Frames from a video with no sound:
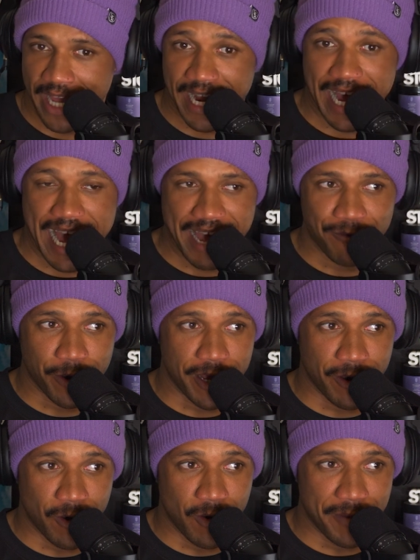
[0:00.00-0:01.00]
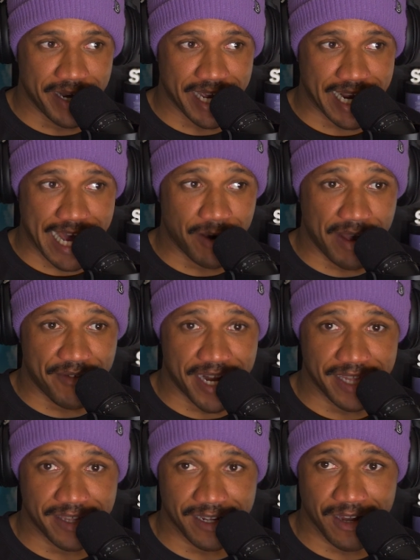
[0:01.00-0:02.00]
and I have one at home, and like I don't have
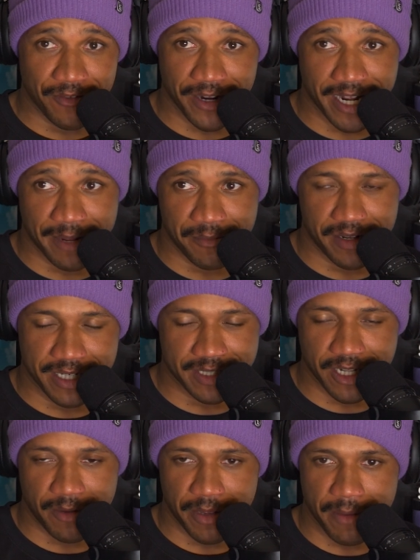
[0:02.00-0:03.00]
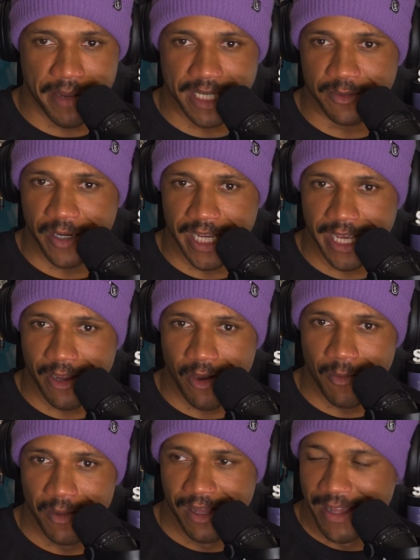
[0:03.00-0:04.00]
anything covering it. It's gonna be a mess when I get
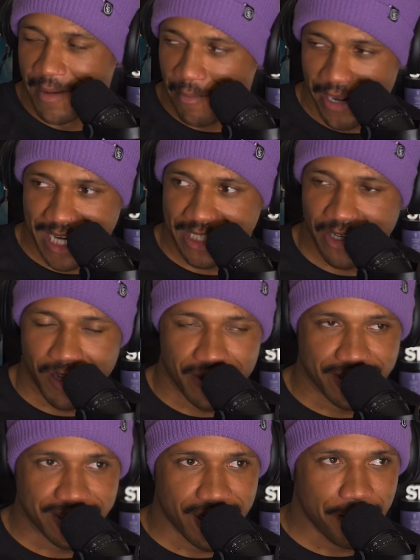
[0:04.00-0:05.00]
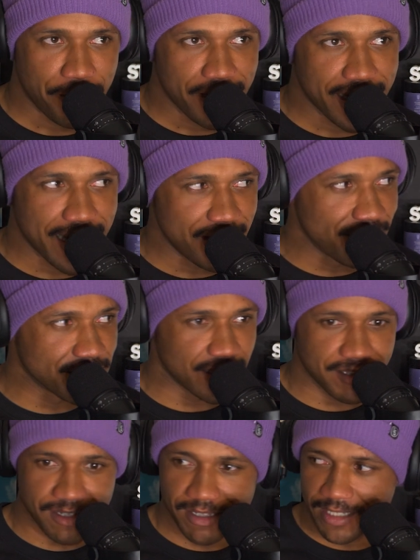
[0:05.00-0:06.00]
home. But I saw their setup when I got here. I was
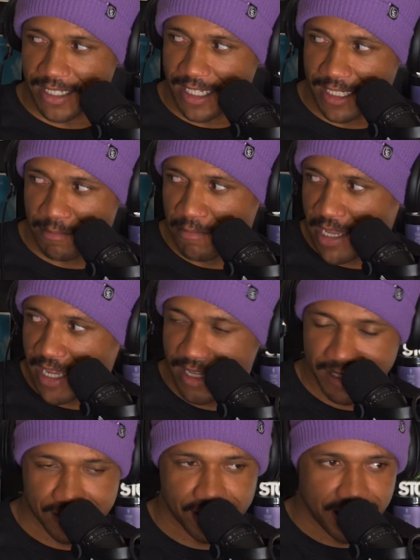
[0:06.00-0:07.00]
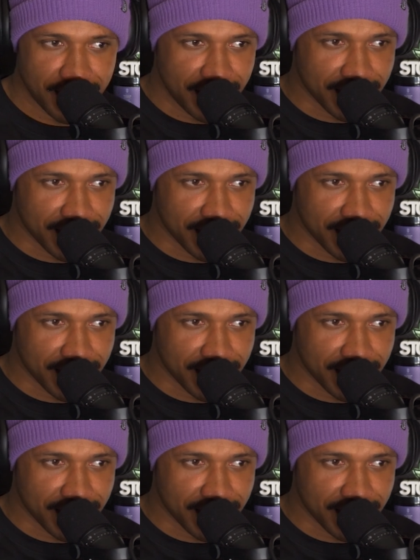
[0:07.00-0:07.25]
like, dude, this thing is mint. It's clean.